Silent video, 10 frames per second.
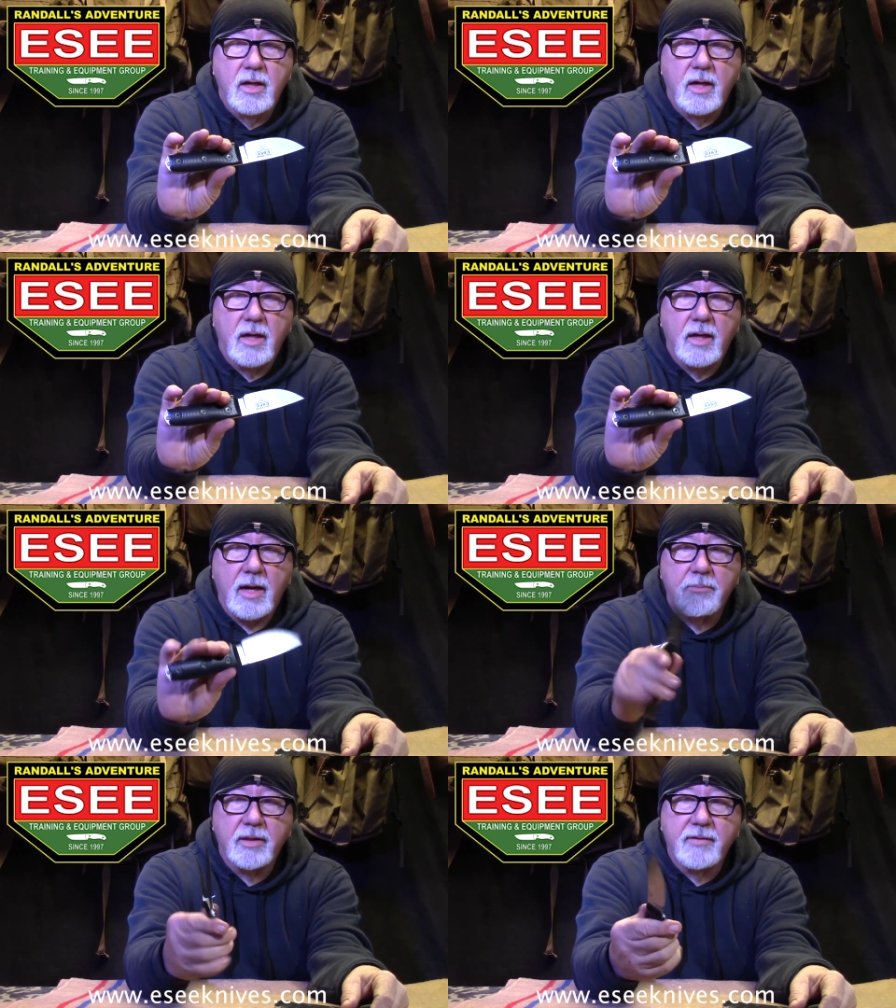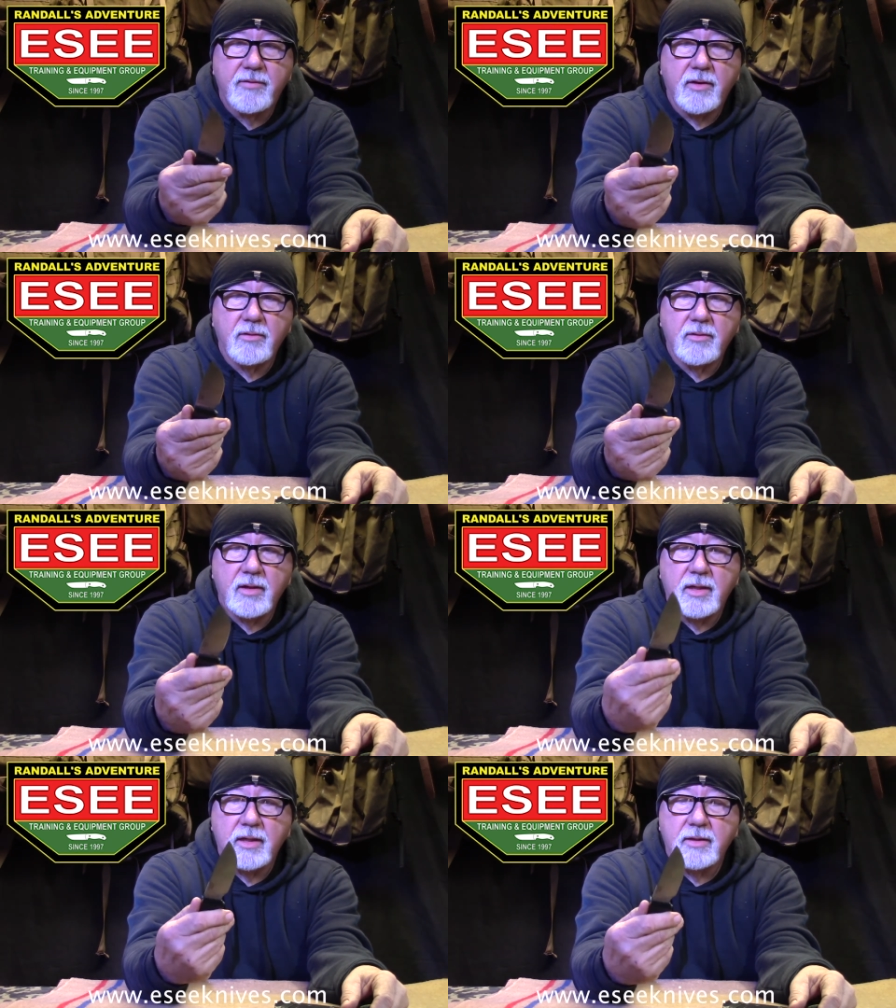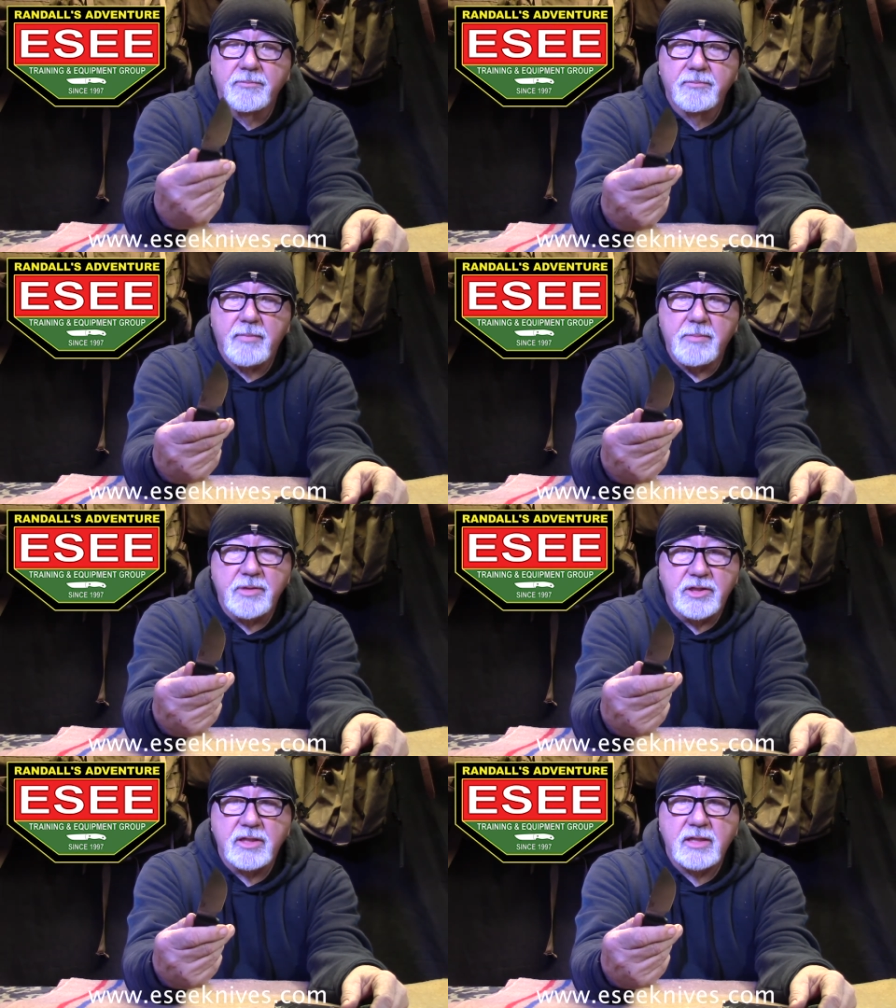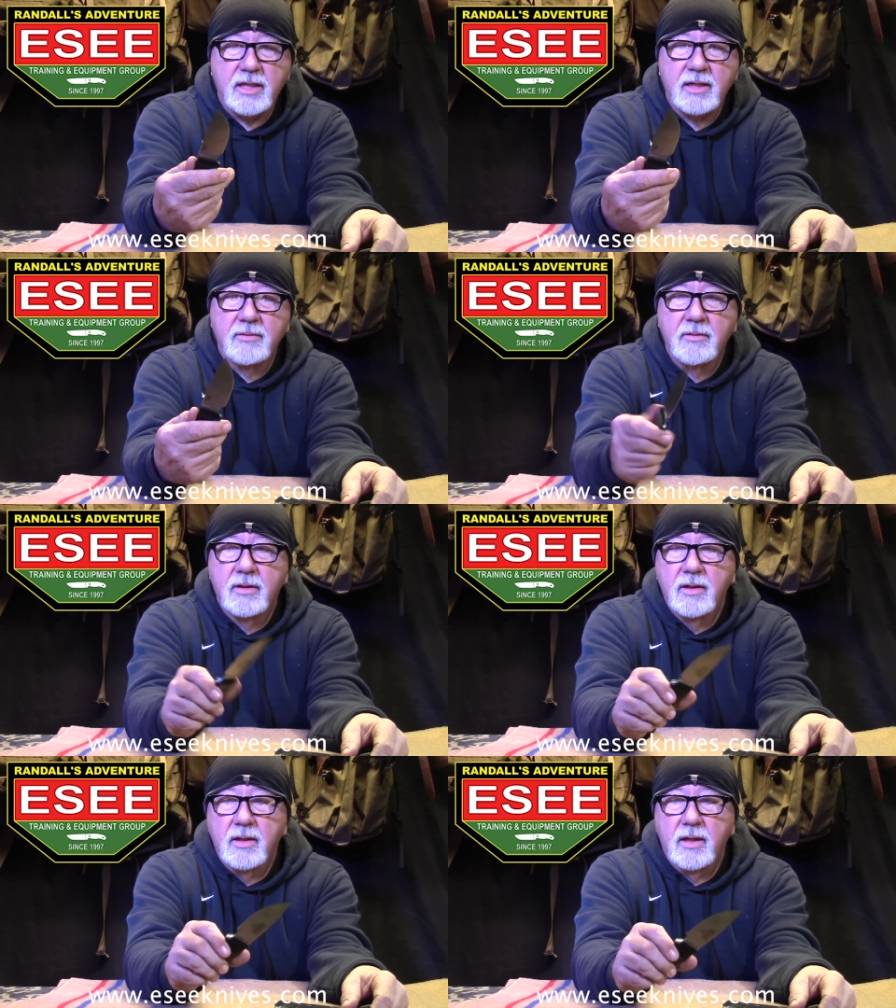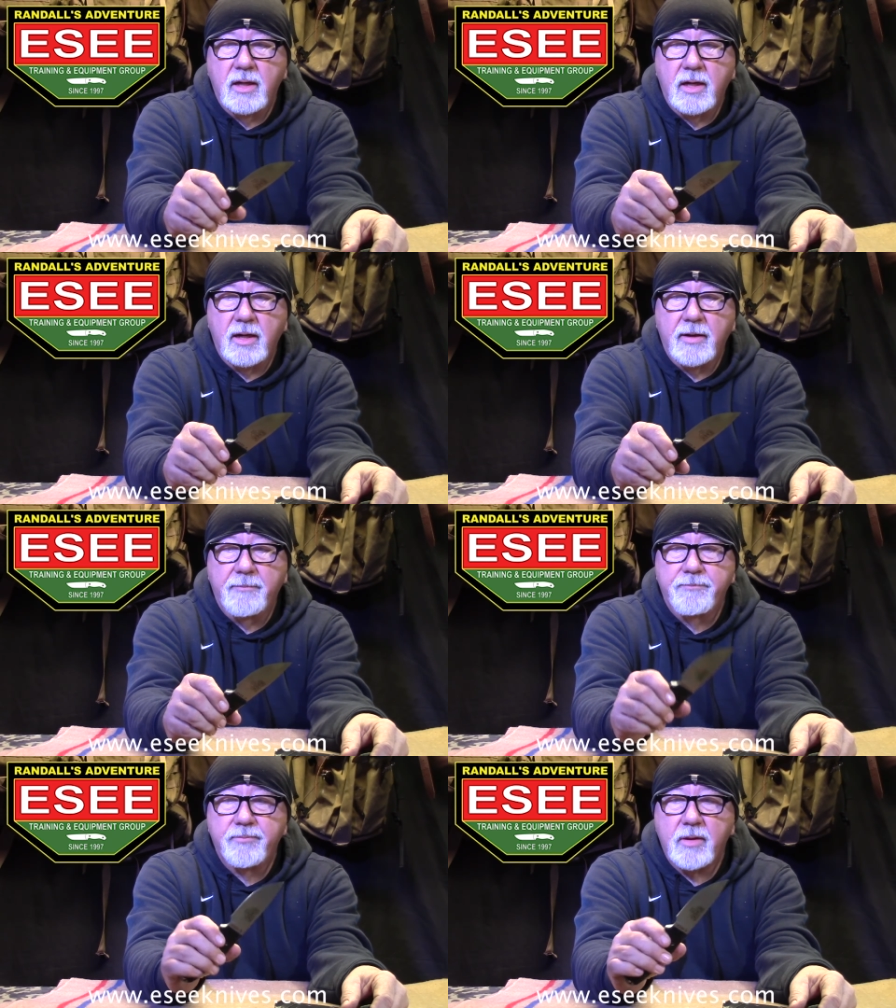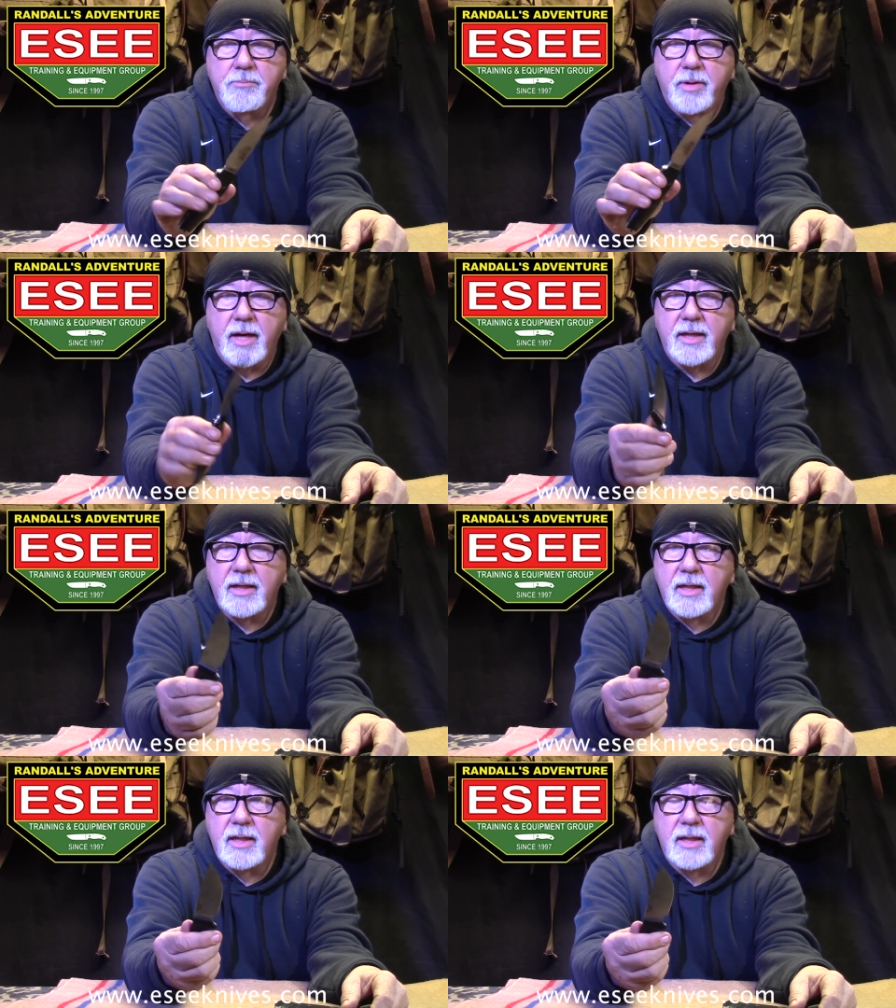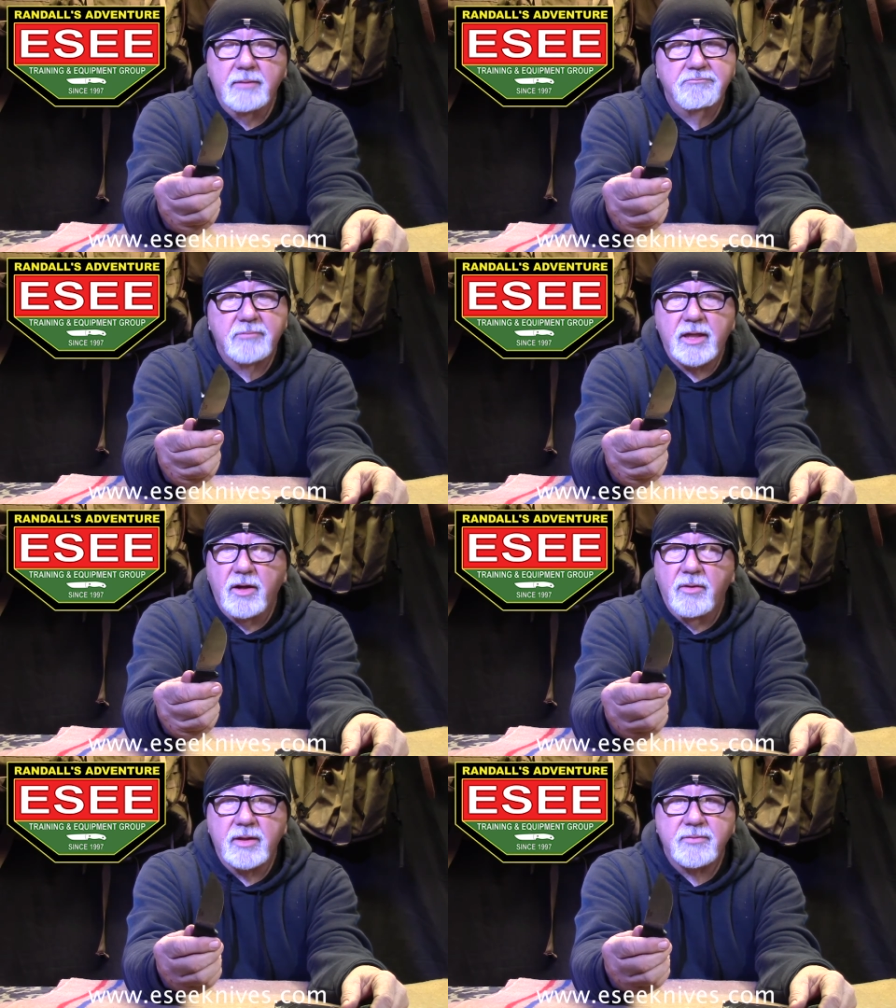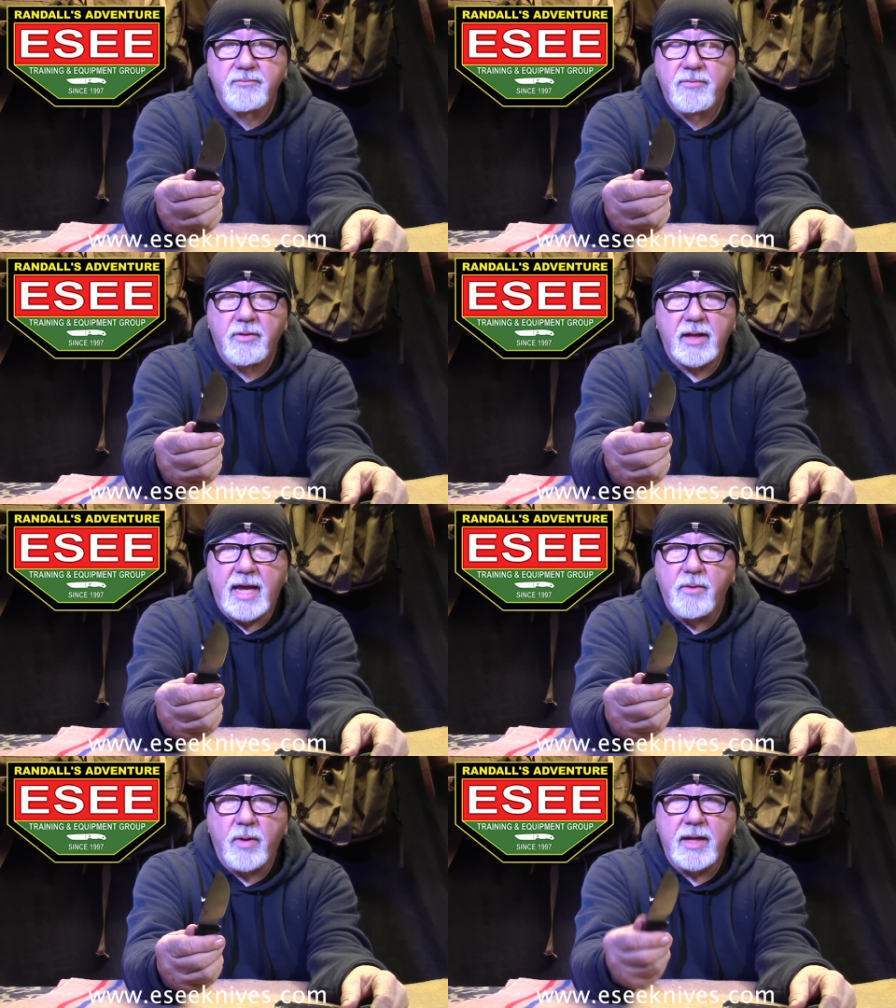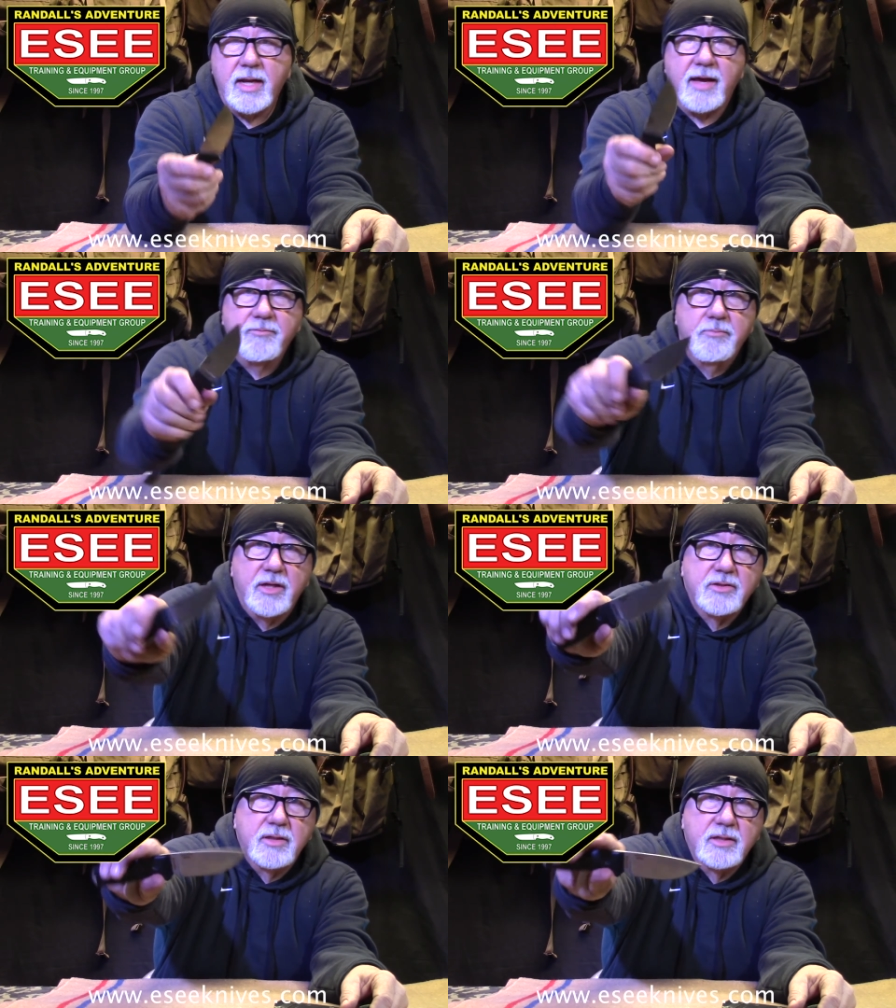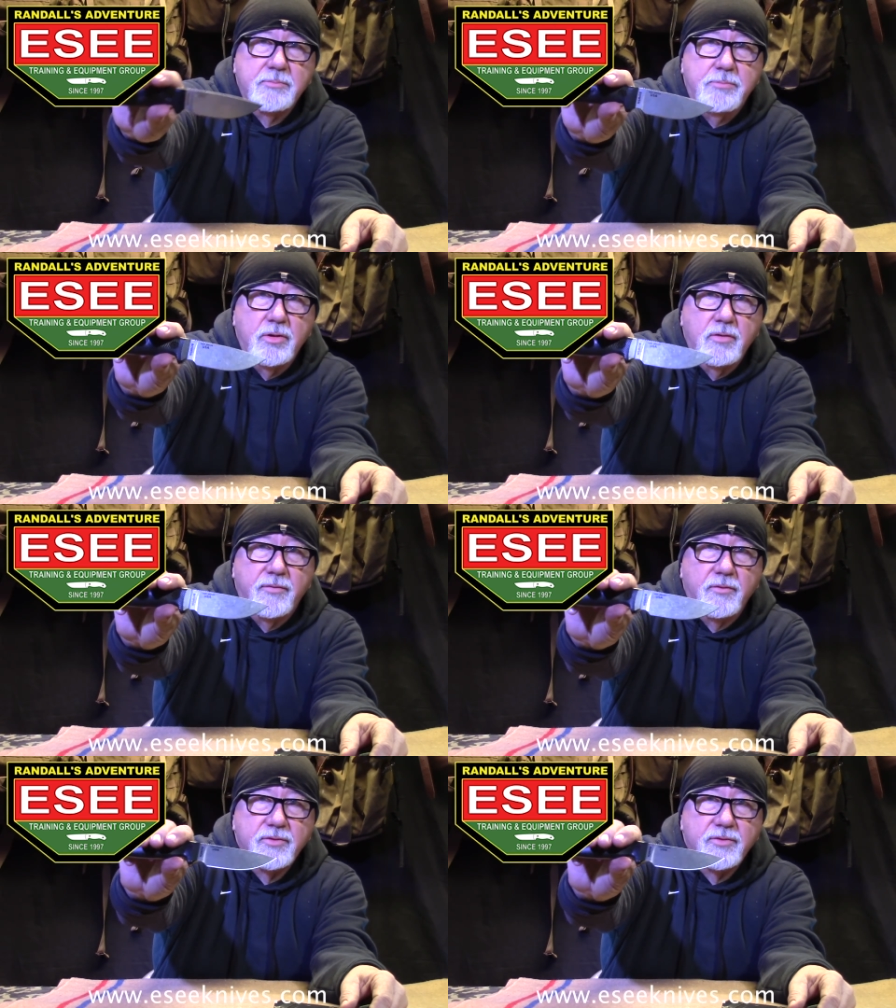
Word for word: Uh, I believe they're uh, might be G10, um, but you know, it's very lightweight knife, but it's, it's beautiful.